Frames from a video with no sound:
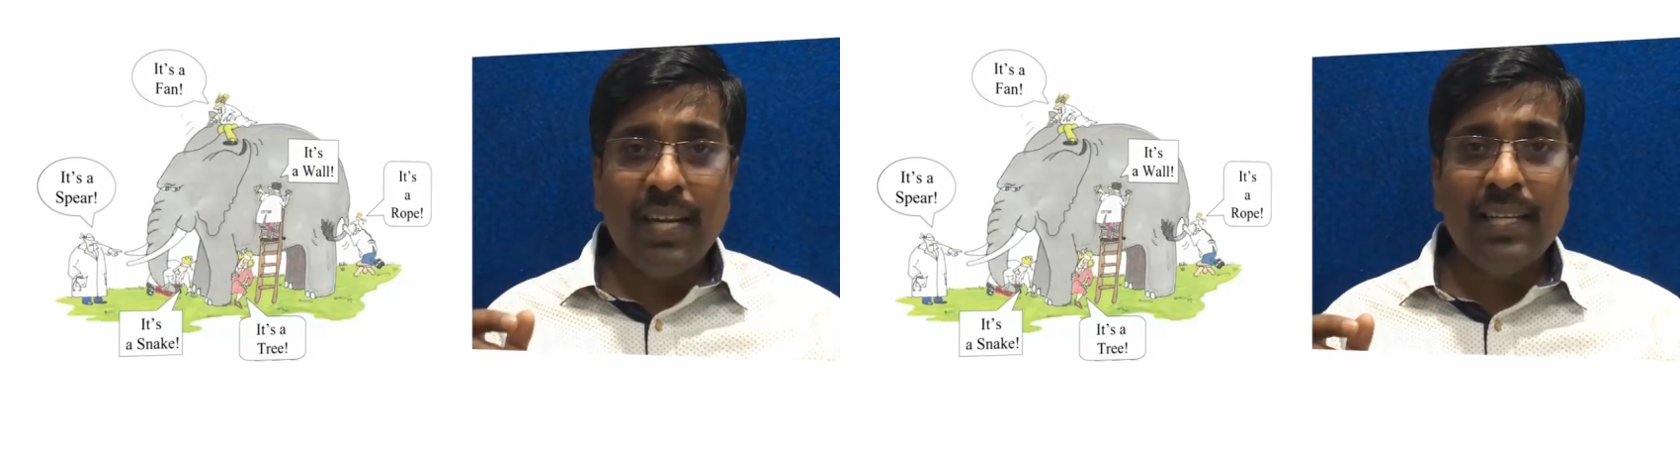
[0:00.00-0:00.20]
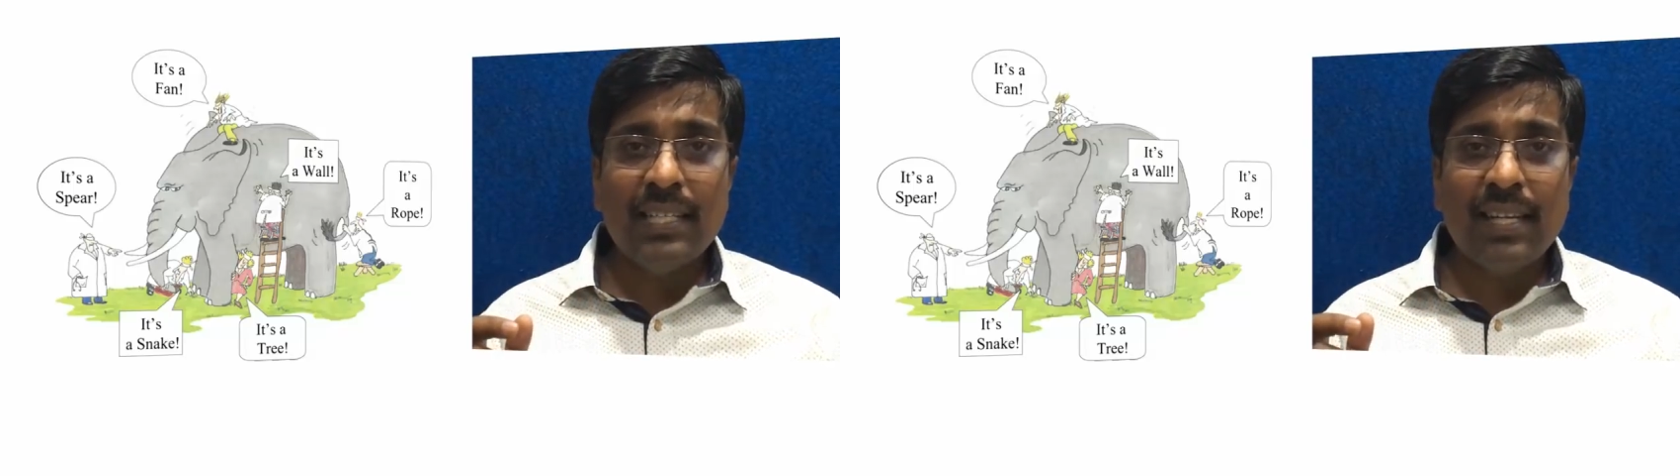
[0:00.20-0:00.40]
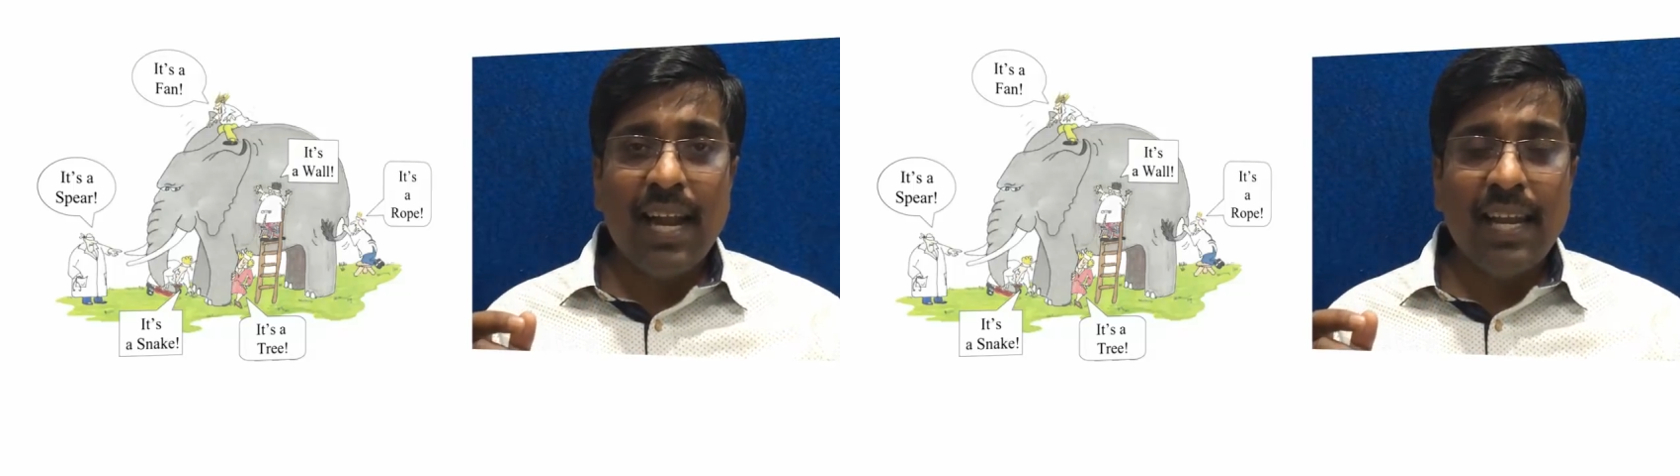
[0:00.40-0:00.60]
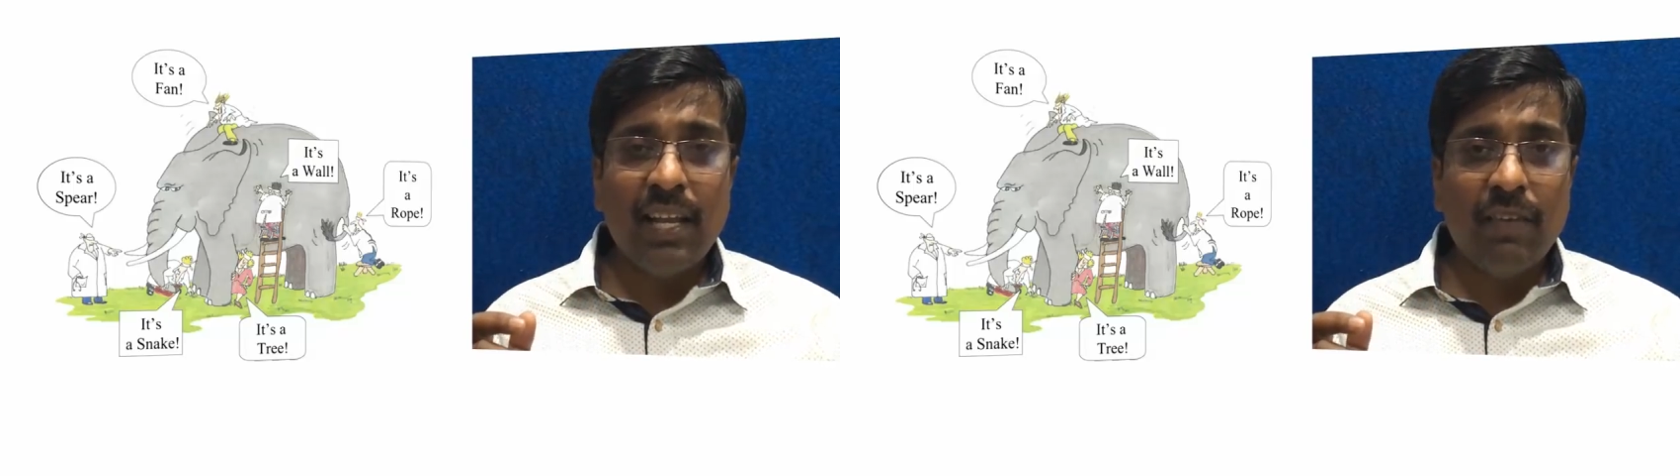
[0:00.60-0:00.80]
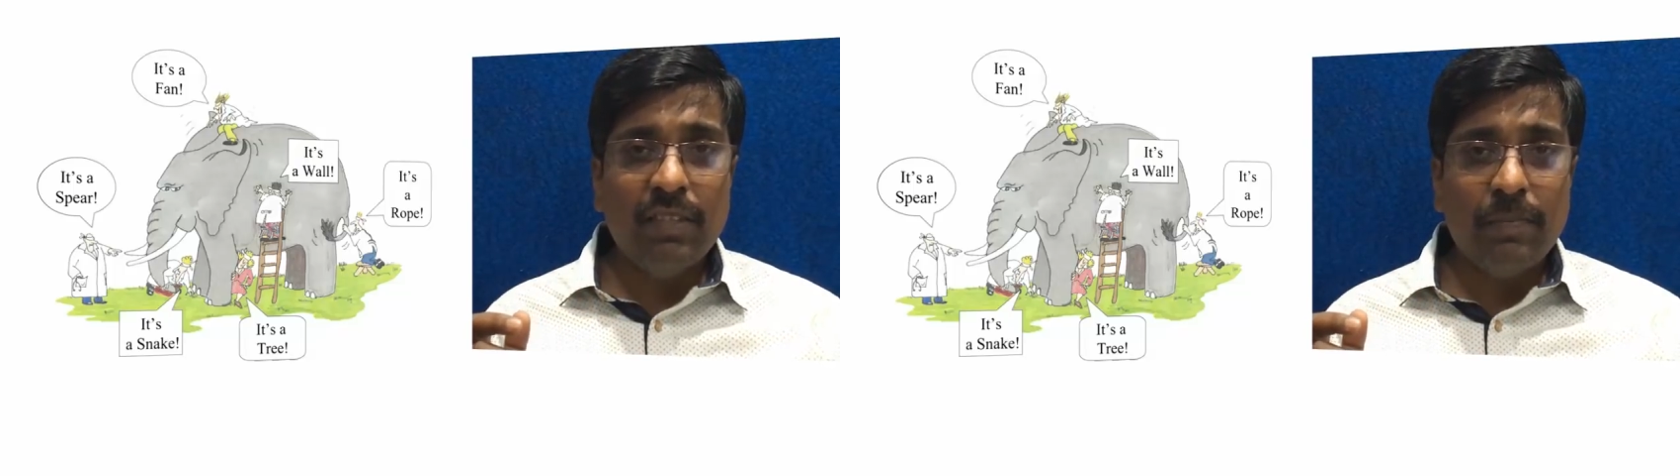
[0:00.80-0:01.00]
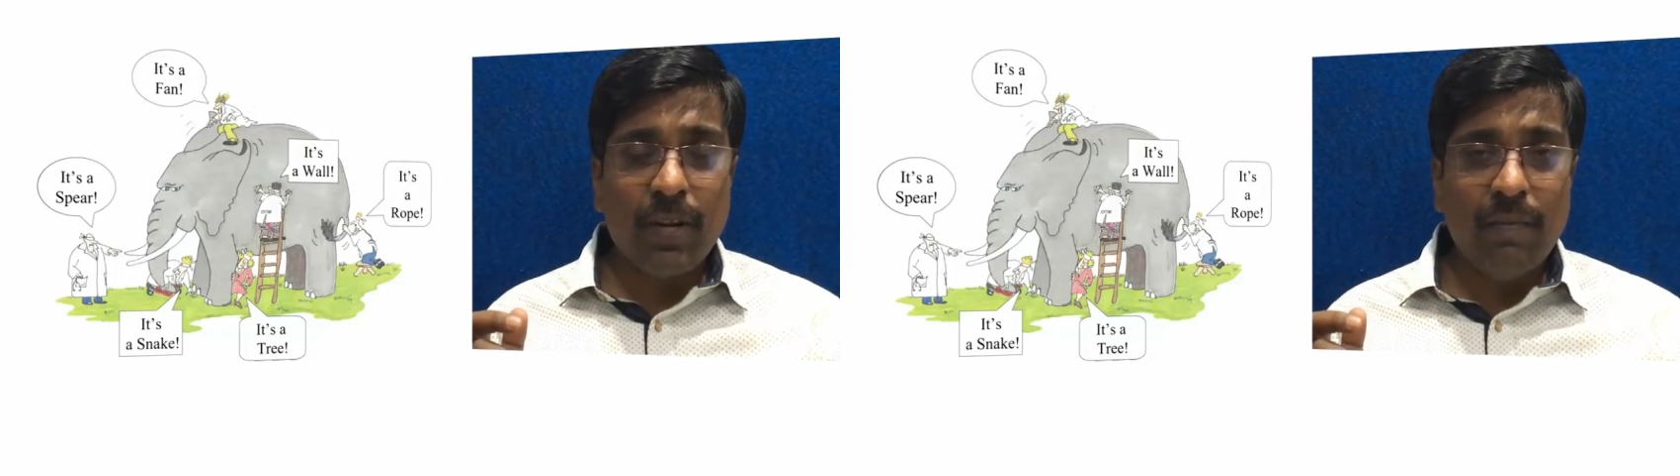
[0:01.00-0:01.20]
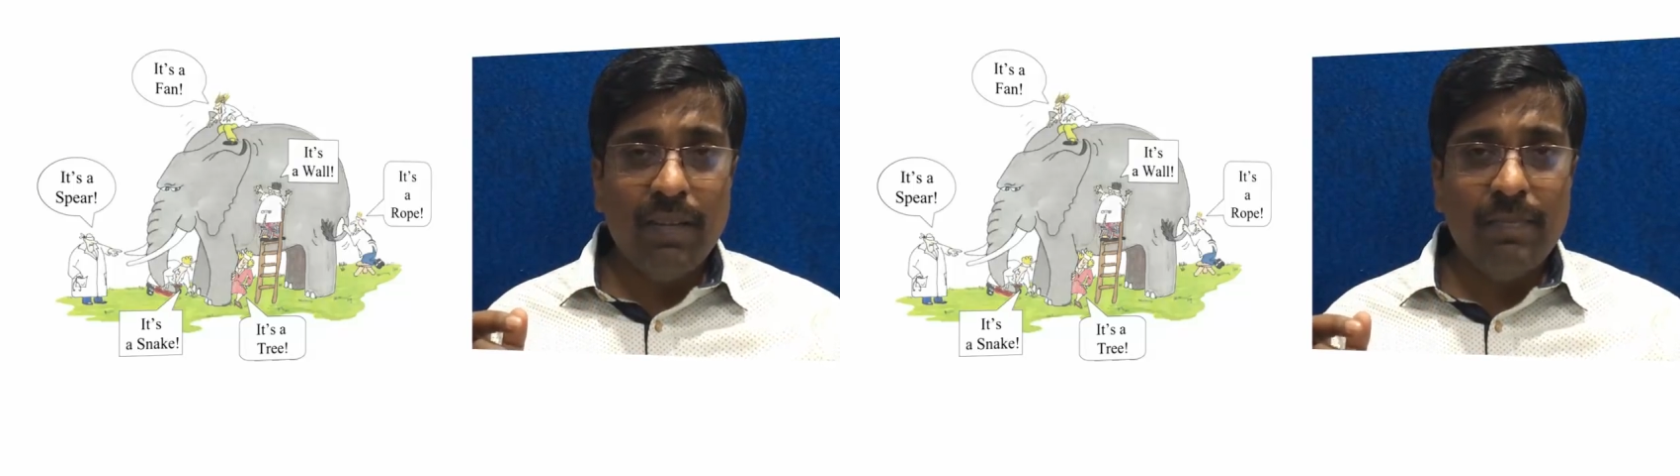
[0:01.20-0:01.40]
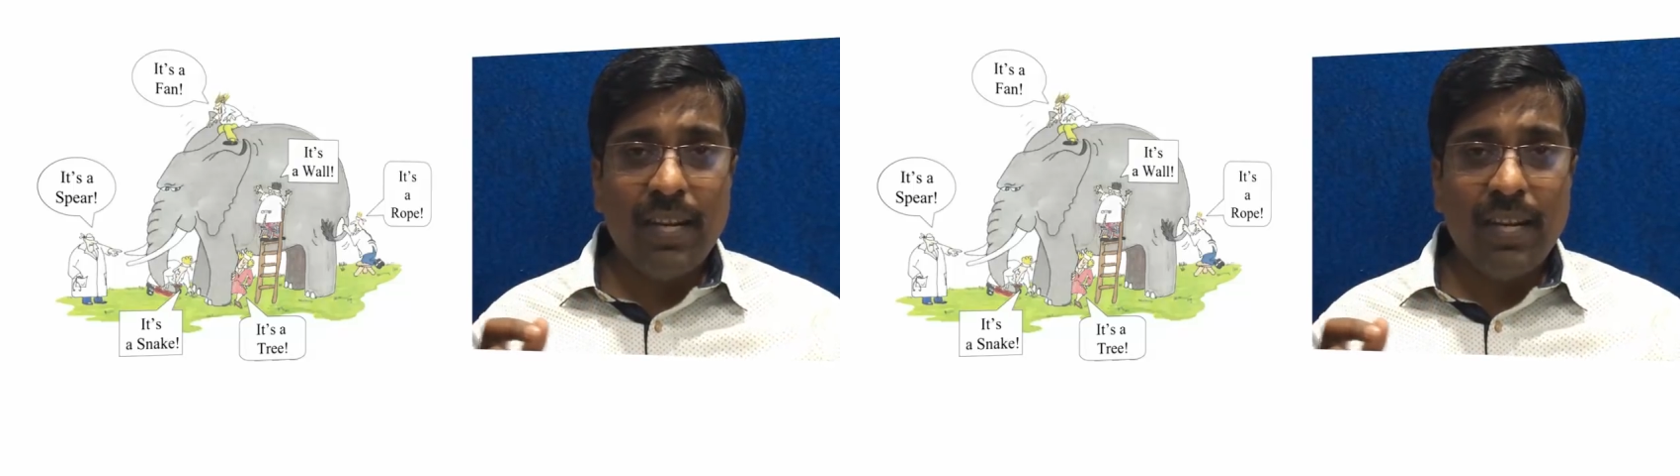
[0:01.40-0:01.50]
understanding of the problem,